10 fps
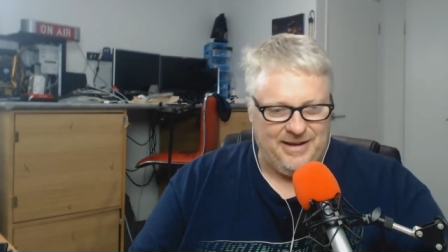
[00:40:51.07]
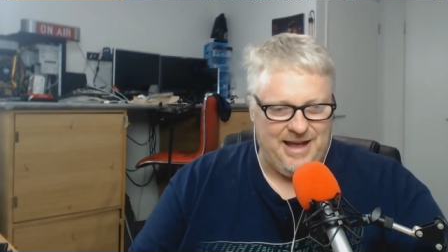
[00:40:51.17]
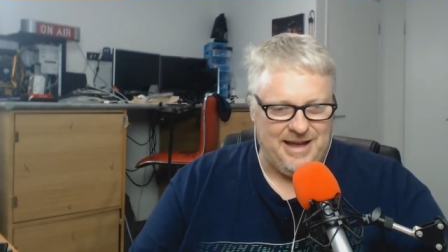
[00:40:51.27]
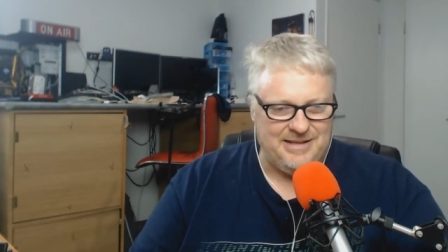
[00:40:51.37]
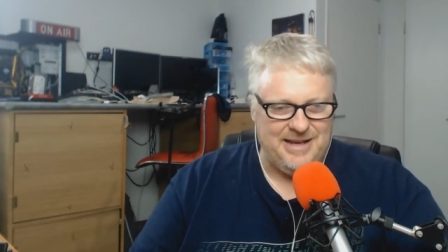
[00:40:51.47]

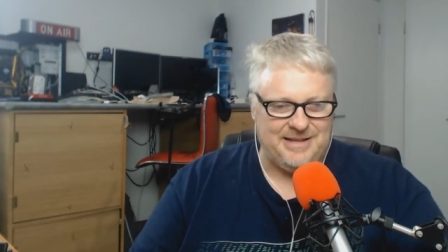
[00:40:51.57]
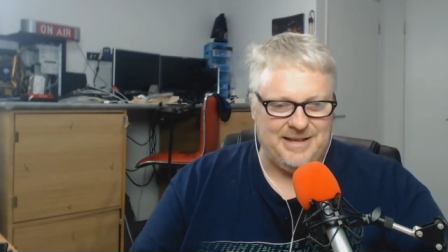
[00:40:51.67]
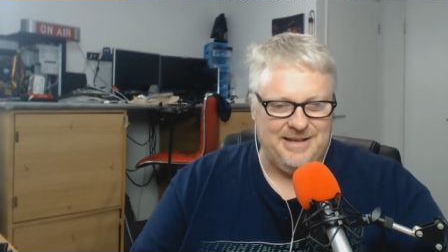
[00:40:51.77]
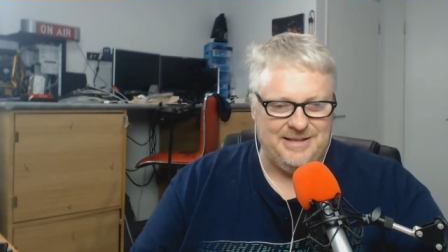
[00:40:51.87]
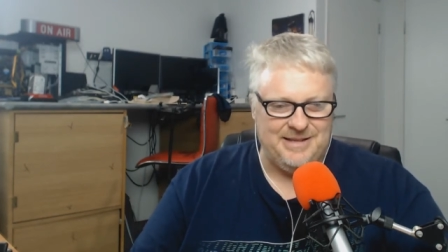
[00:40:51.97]
How's this?
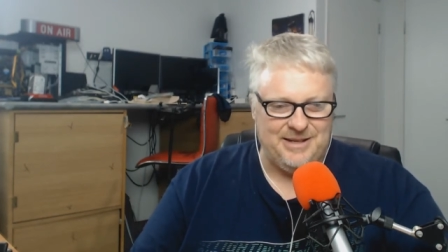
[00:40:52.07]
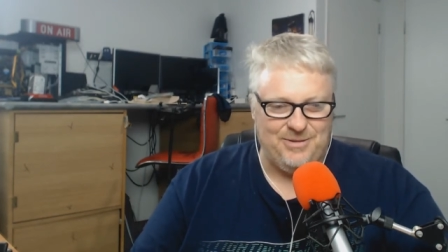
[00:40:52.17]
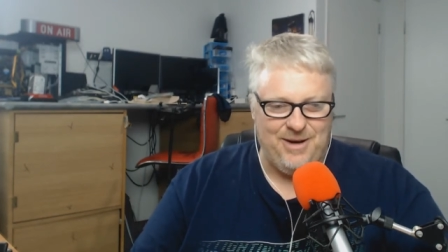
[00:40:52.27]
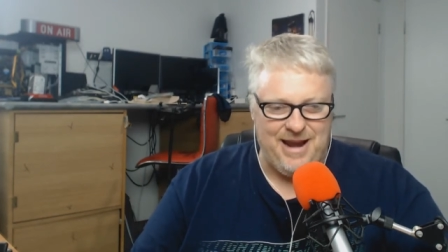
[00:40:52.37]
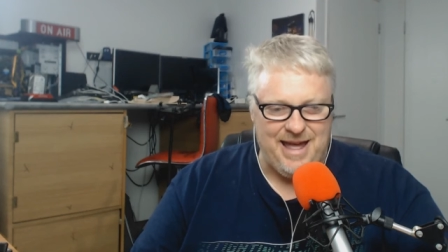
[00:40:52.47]
And this is at
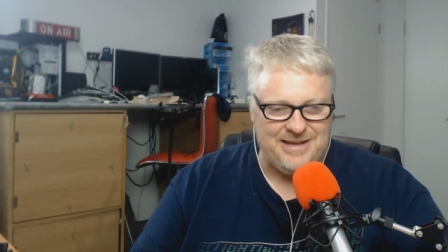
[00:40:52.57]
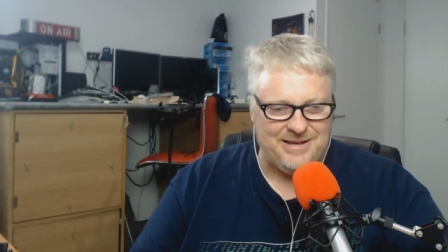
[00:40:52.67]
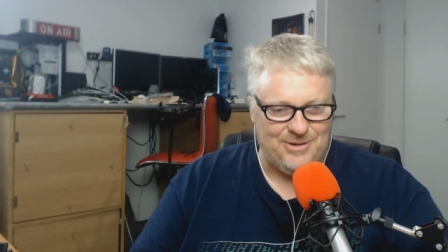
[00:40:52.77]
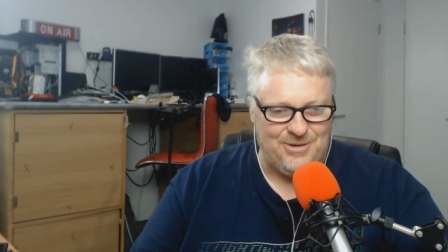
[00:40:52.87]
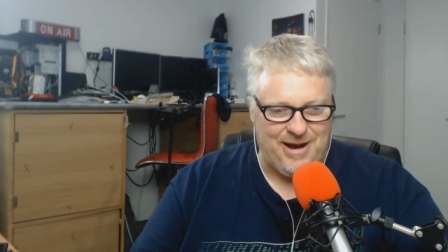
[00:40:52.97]
Tweed Heads.
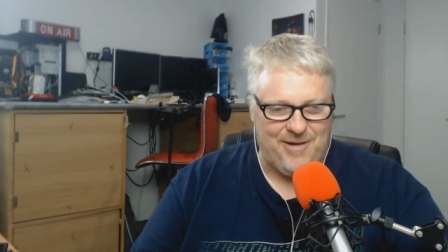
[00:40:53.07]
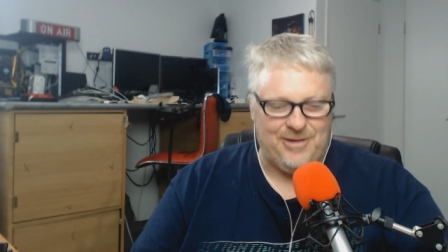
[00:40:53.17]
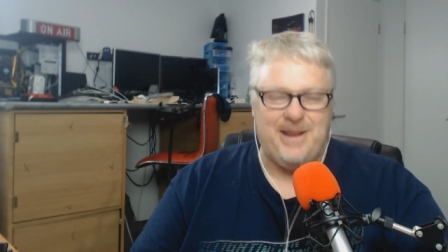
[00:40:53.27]
It's all going on.